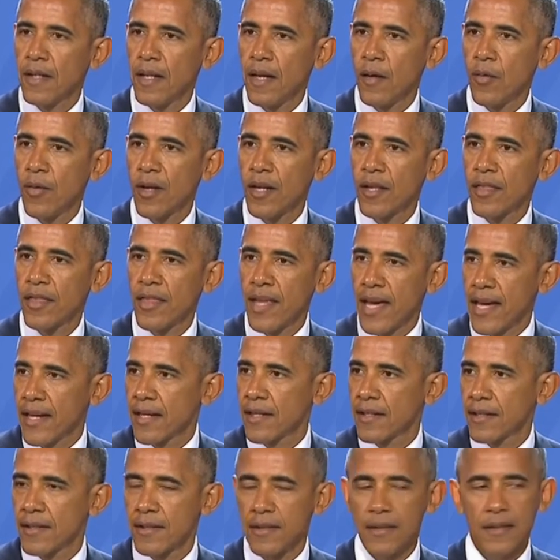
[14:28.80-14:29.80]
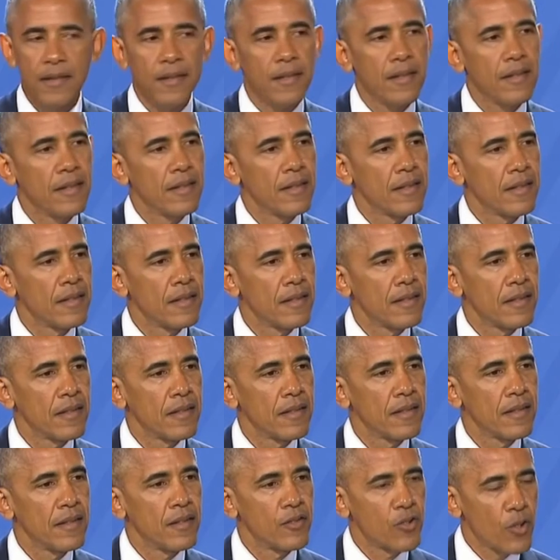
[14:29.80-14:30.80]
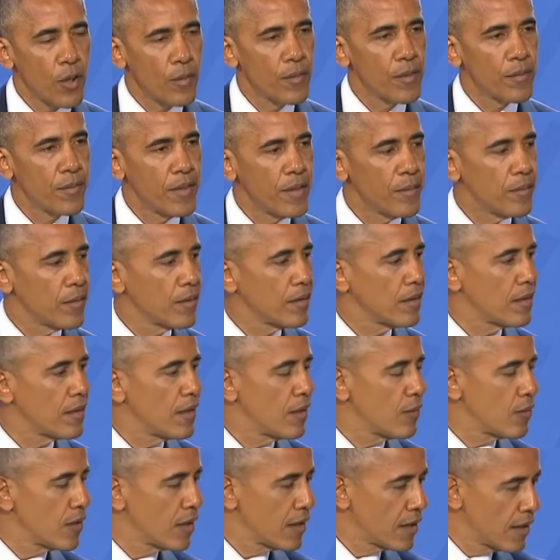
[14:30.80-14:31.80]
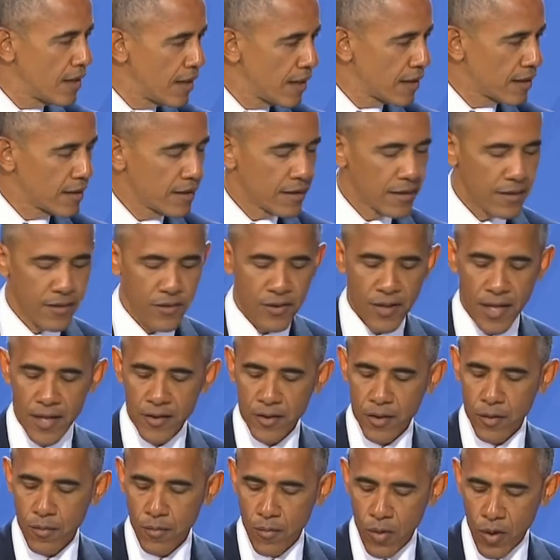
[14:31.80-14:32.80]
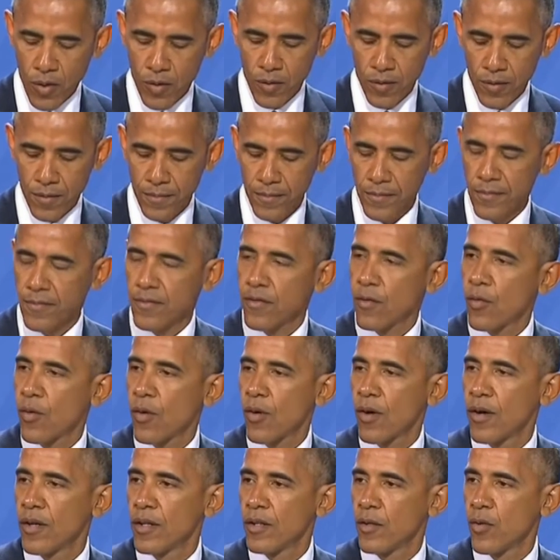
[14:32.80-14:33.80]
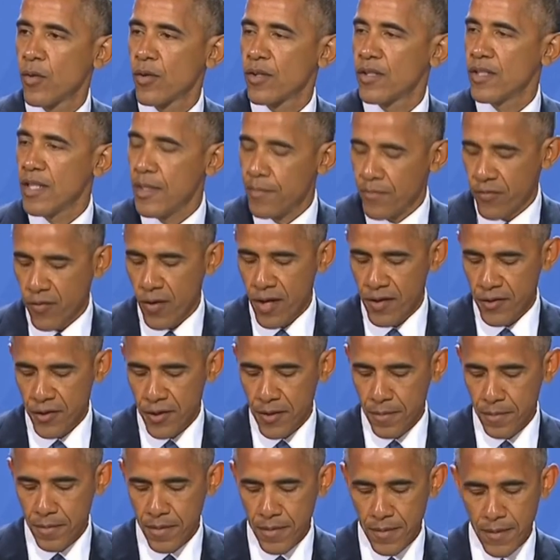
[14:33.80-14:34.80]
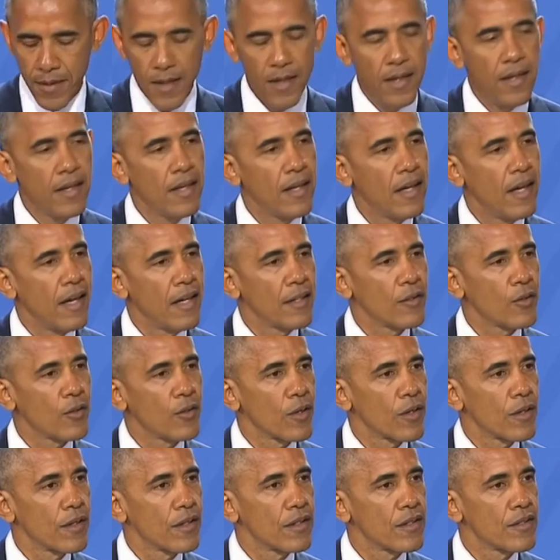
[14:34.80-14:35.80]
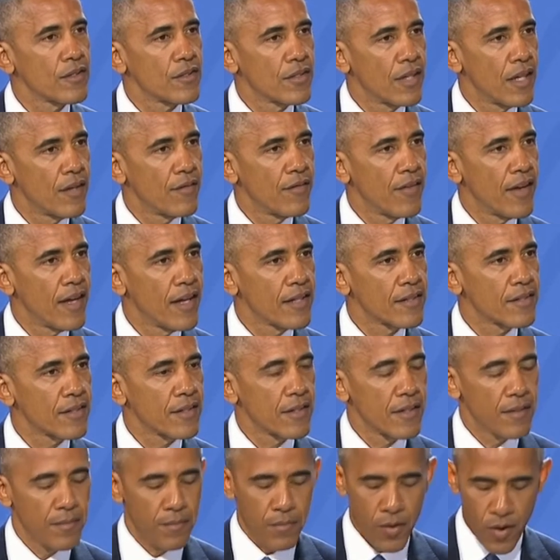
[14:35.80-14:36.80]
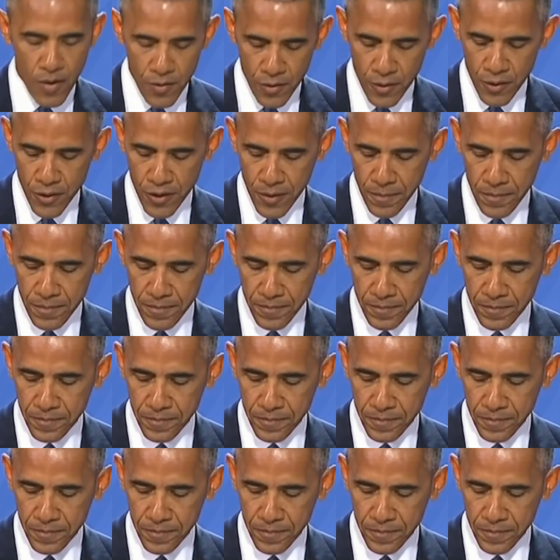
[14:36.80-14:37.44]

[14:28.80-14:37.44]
I want to thank the German people. I want to thank Chancellor Merkel for your deep friendship and your steadfast partnership.